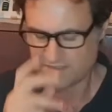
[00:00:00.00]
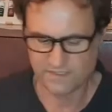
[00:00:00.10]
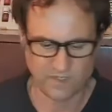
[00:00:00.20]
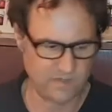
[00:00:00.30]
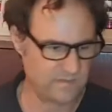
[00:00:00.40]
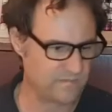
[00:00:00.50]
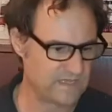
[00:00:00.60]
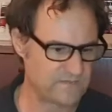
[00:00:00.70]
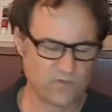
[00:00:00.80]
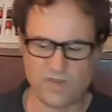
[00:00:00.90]
So
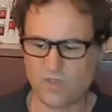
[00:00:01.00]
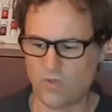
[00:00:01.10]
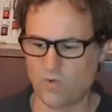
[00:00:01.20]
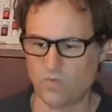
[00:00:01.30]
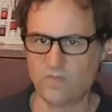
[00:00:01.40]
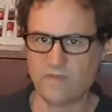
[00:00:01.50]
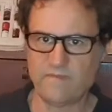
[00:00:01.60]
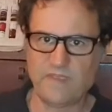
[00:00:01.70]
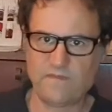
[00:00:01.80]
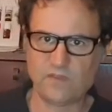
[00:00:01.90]
that's pretty cool.
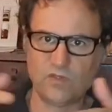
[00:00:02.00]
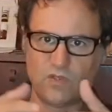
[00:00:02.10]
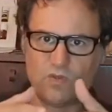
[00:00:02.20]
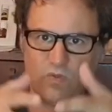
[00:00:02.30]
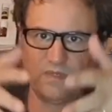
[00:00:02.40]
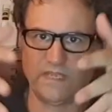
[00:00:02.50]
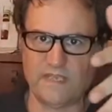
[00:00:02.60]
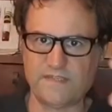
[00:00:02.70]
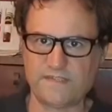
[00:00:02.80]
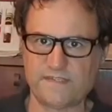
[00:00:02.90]
If you look at all
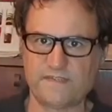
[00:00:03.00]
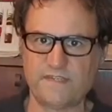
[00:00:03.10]
this,